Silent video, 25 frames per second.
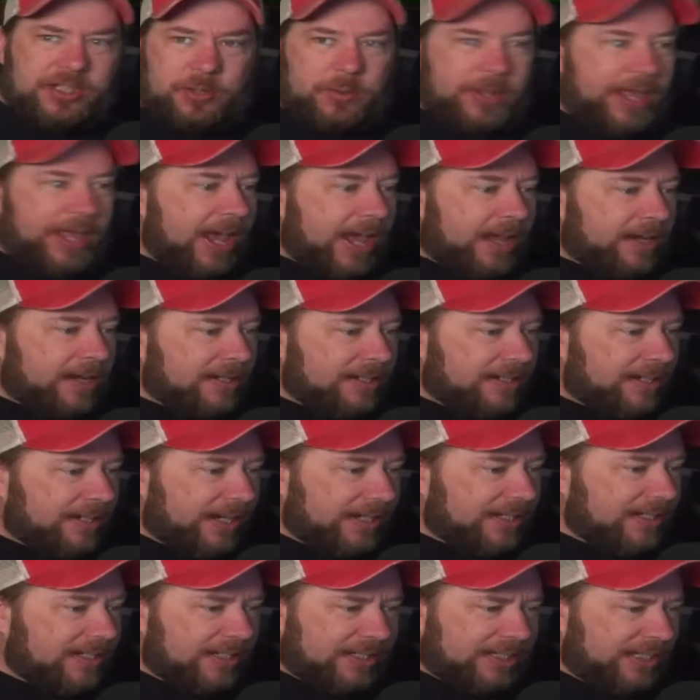do that
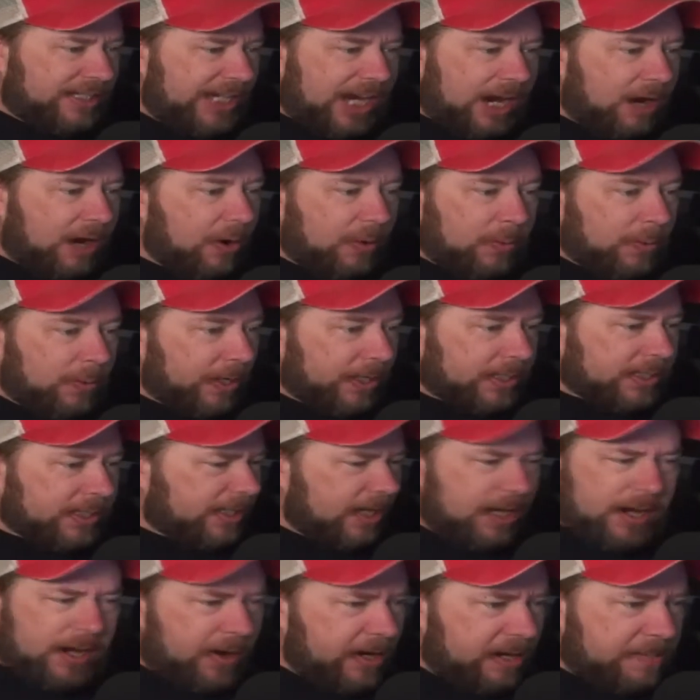and to see how it works.
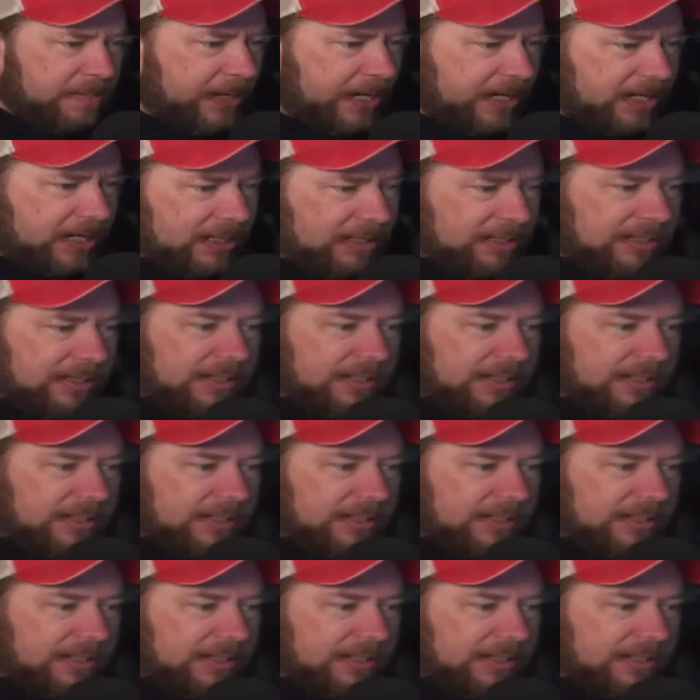You know what I mean?